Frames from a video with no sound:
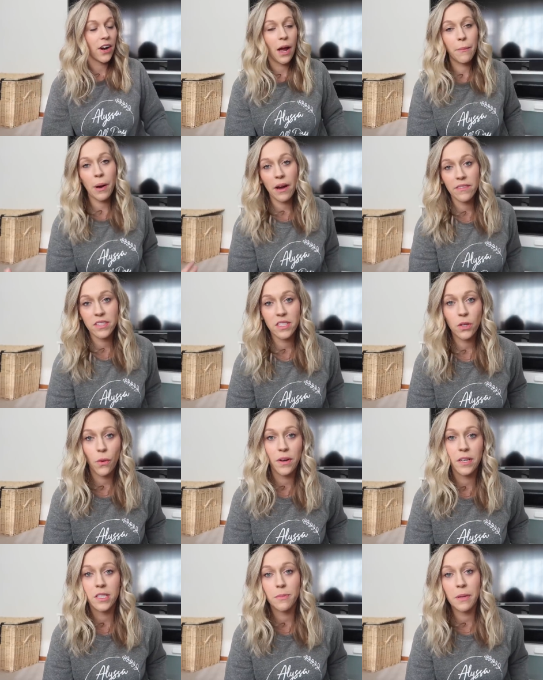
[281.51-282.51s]
I'm obviously
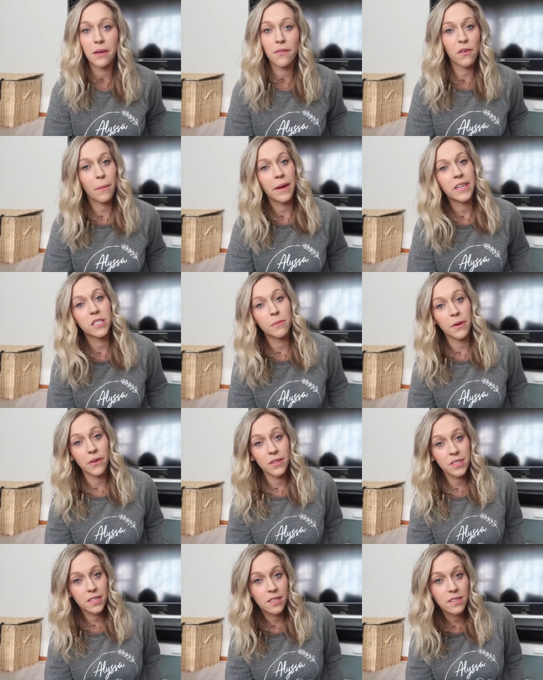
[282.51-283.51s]
going to speak from my
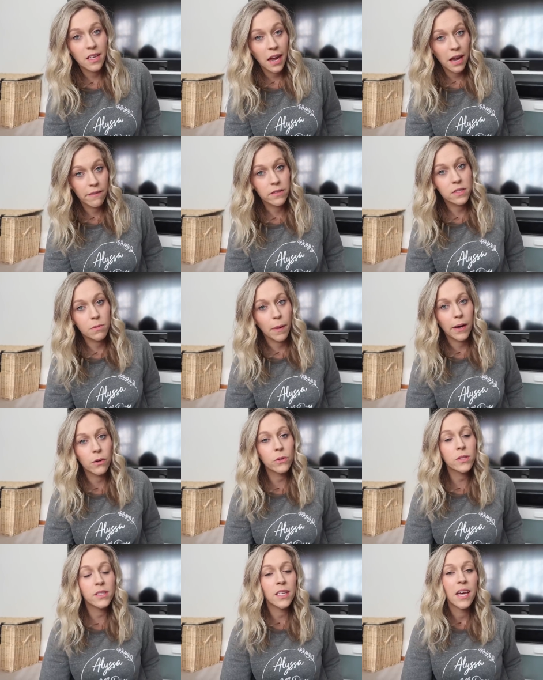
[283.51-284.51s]
experience since I have a
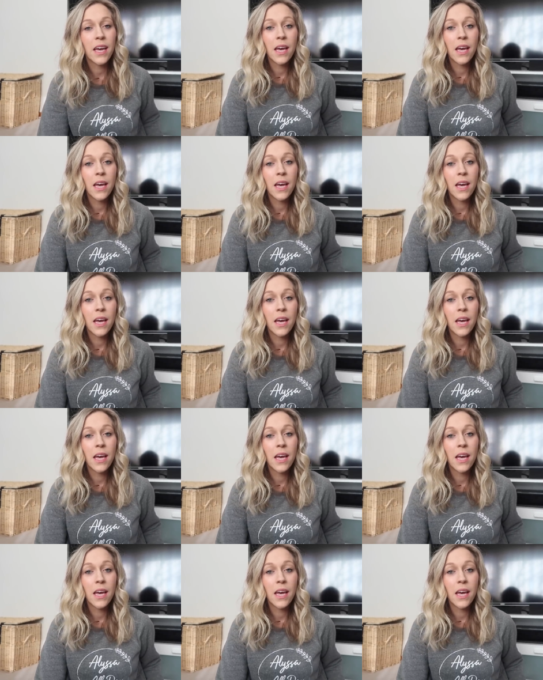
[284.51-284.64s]
spouse,